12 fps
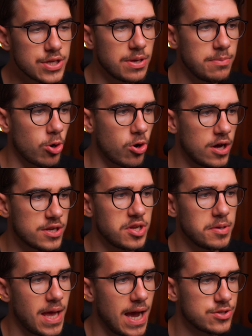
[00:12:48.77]
a similar
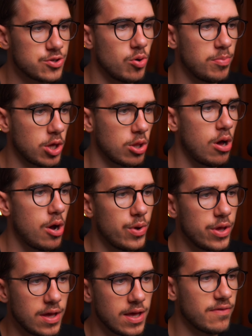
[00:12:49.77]
concept as OpenClaw,
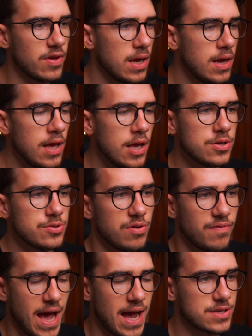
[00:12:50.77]
where you can give it
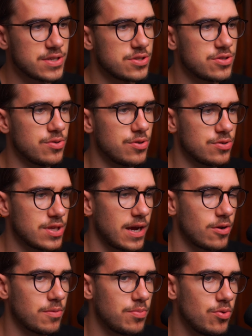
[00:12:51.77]
sort of access to your
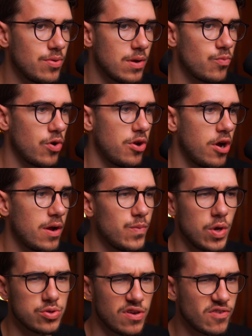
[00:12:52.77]
entire computer and whatnot.
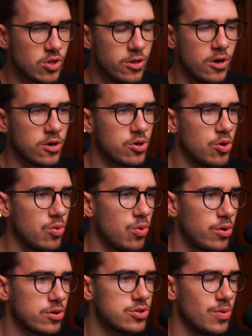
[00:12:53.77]
We also have Claude
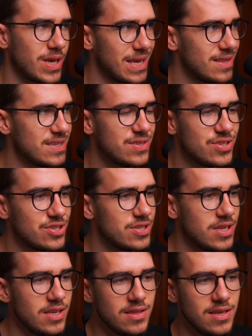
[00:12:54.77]
Cowork. So again, this is
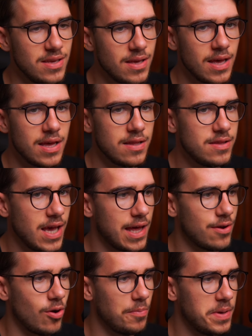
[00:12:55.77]
just the
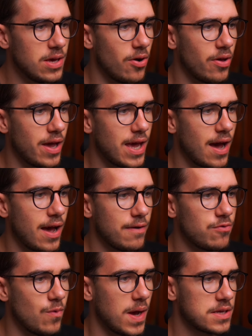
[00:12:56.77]
end all be all AI,
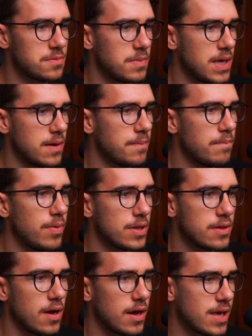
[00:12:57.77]
if you ask me.
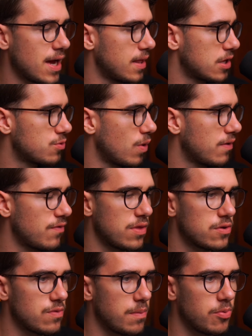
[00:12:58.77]
But yeah, let's wait for
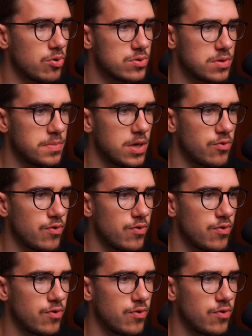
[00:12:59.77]
this report to be